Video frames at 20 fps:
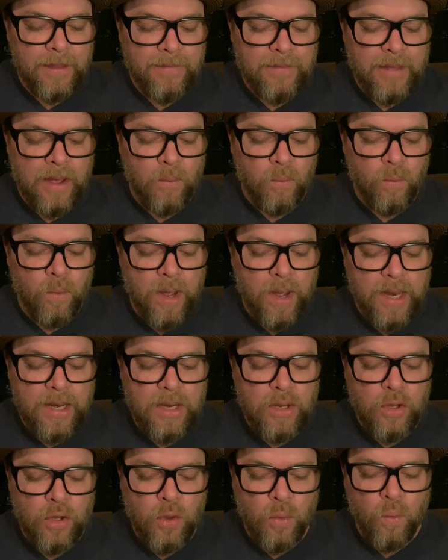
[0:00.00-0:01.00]
that what
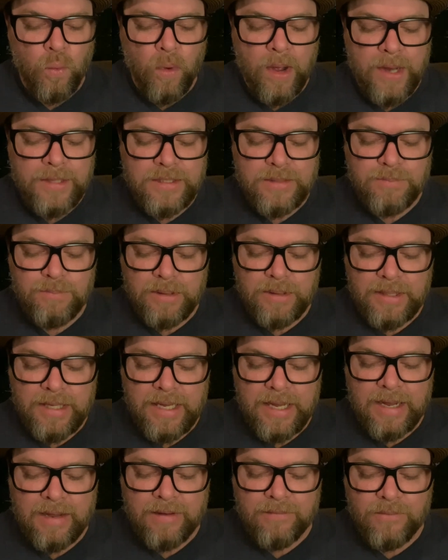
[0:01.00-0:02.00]
you once
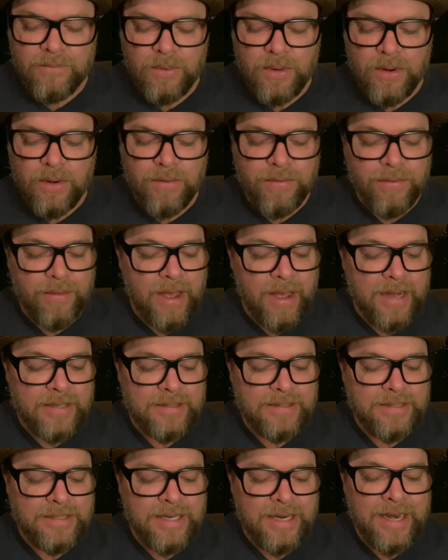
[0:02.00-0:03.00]
believed were your
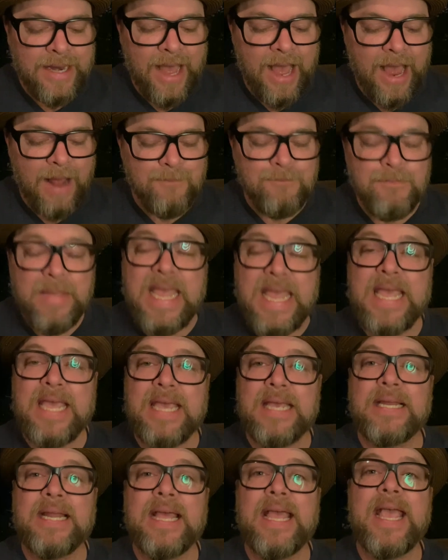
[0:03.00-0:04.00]
thoughts did not
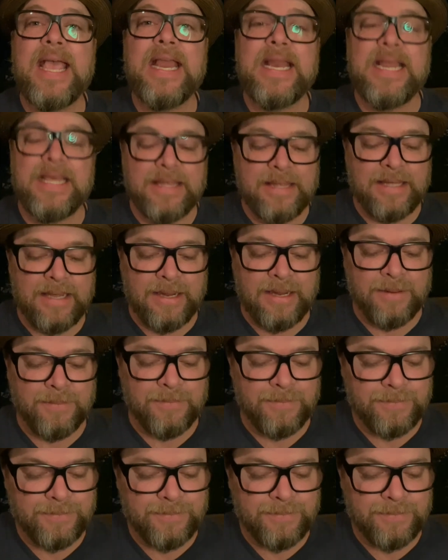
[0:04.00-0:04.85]
mean anything.